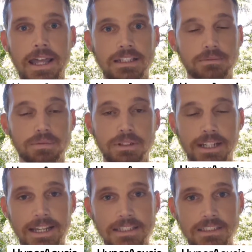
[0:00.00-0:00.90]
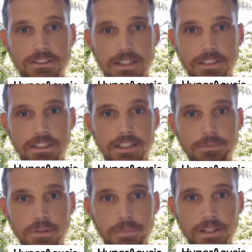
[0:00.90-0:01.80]
and is a pretty easy strategy to
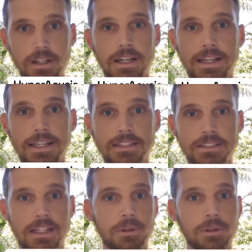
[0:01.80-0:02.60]
implement is,